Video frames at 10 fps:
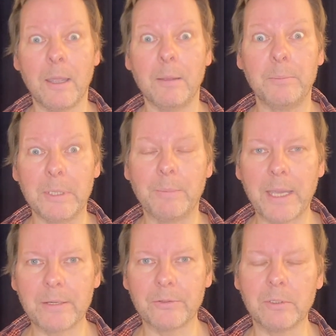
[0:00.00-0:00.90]
be
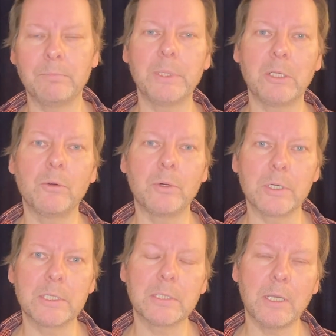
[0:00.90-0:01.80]
better because